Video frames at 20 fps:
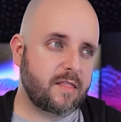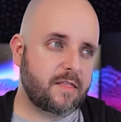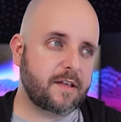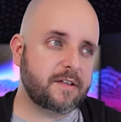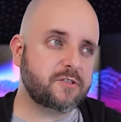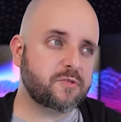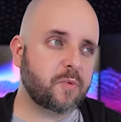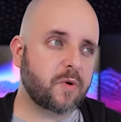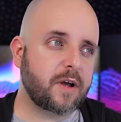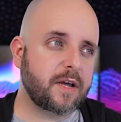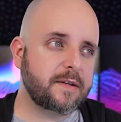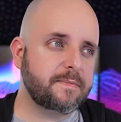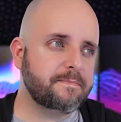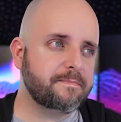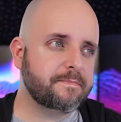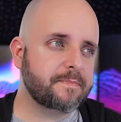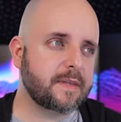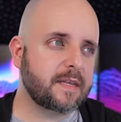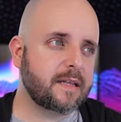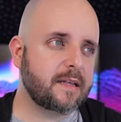This
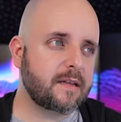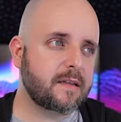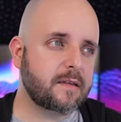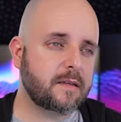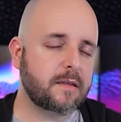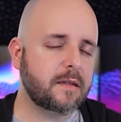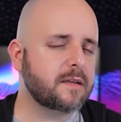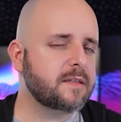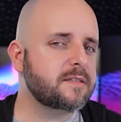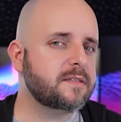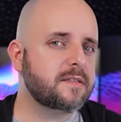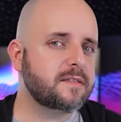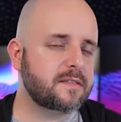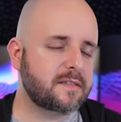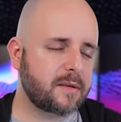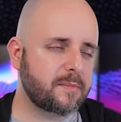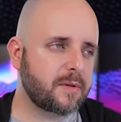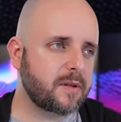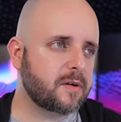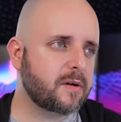one looks
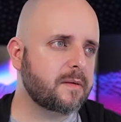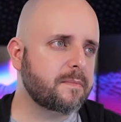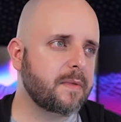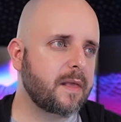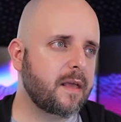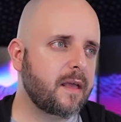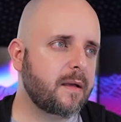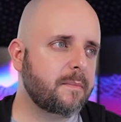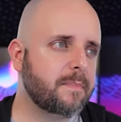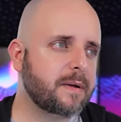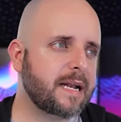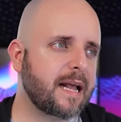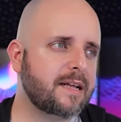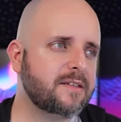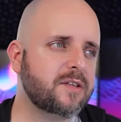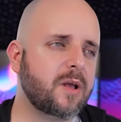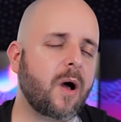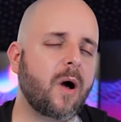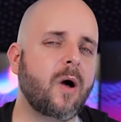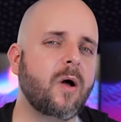similar, but
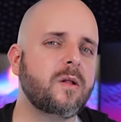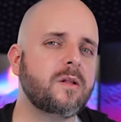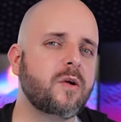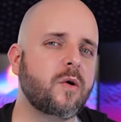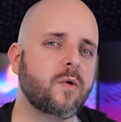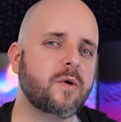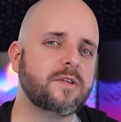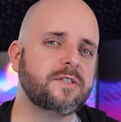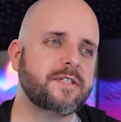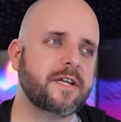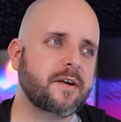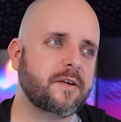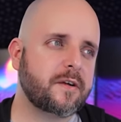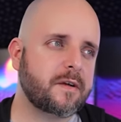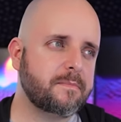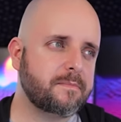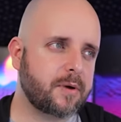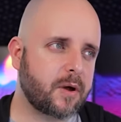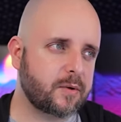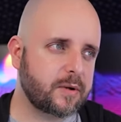has all Corsair
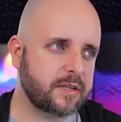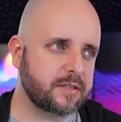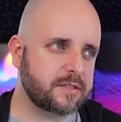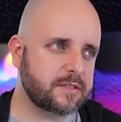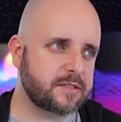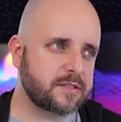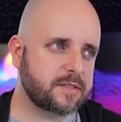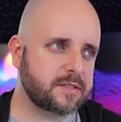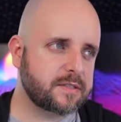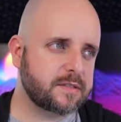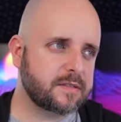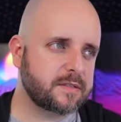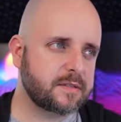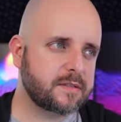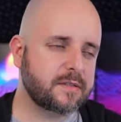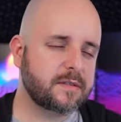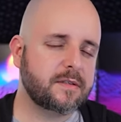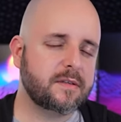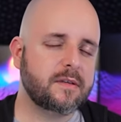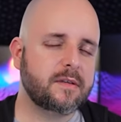components.
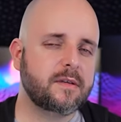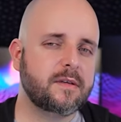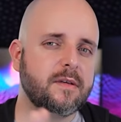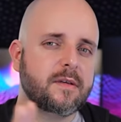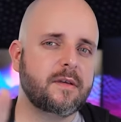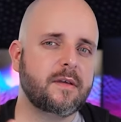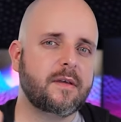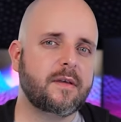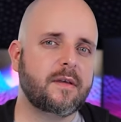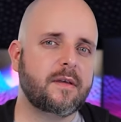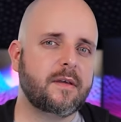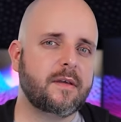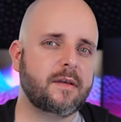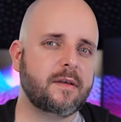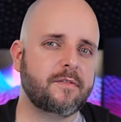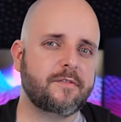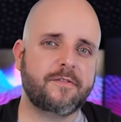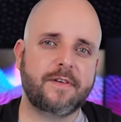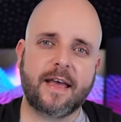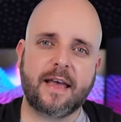
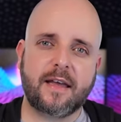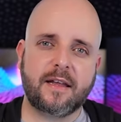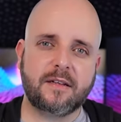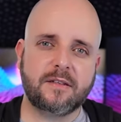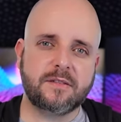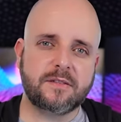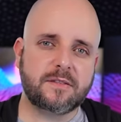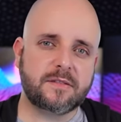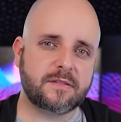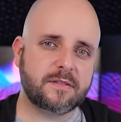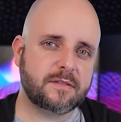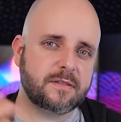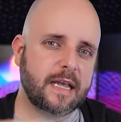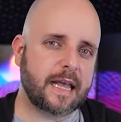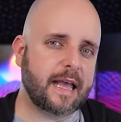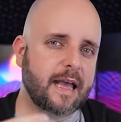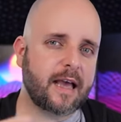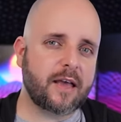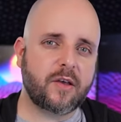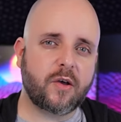Fans,
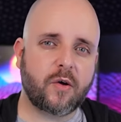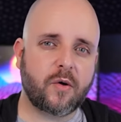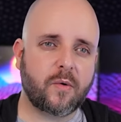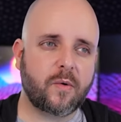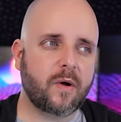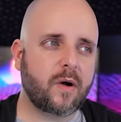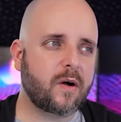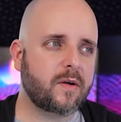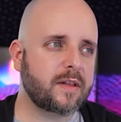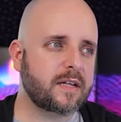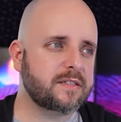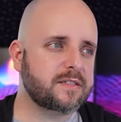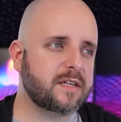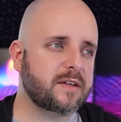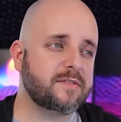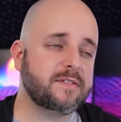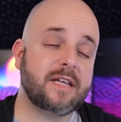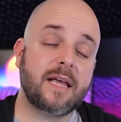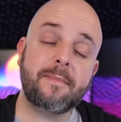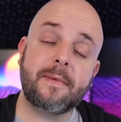AIO, all that
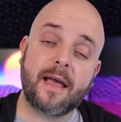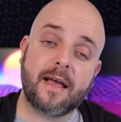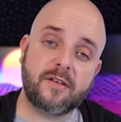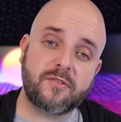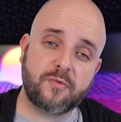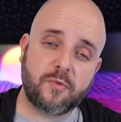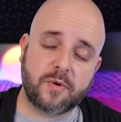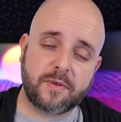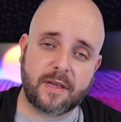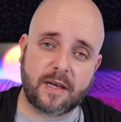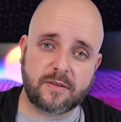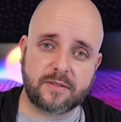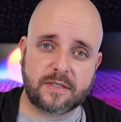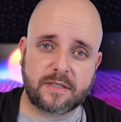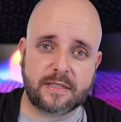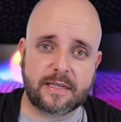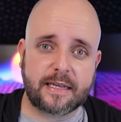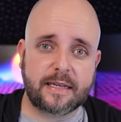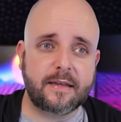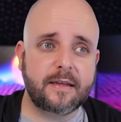stuff. Same case,
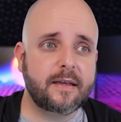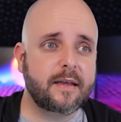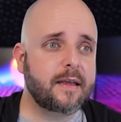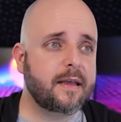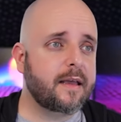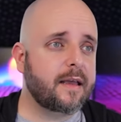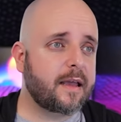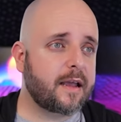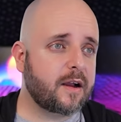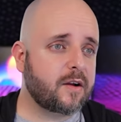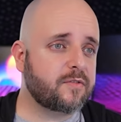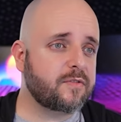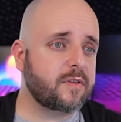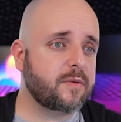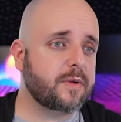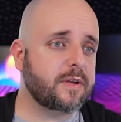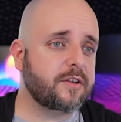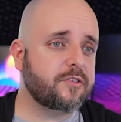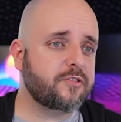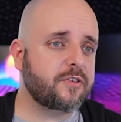4000D
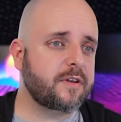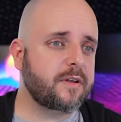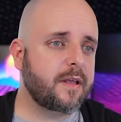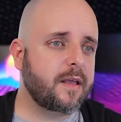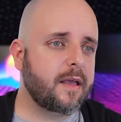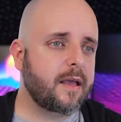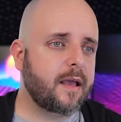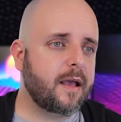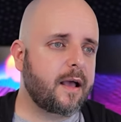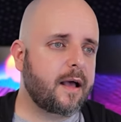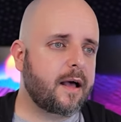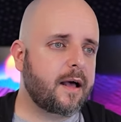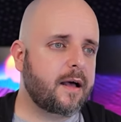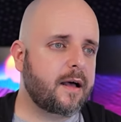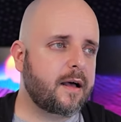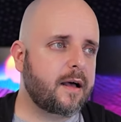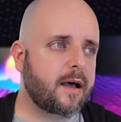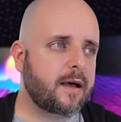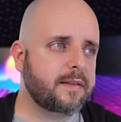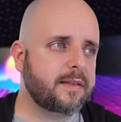Airflow Edition.
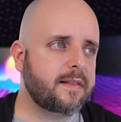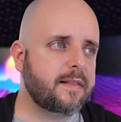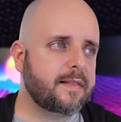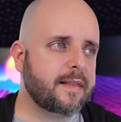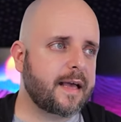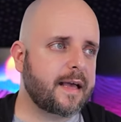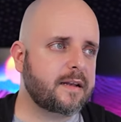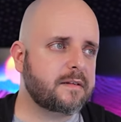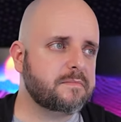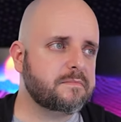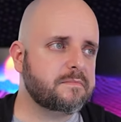Uh, other than that,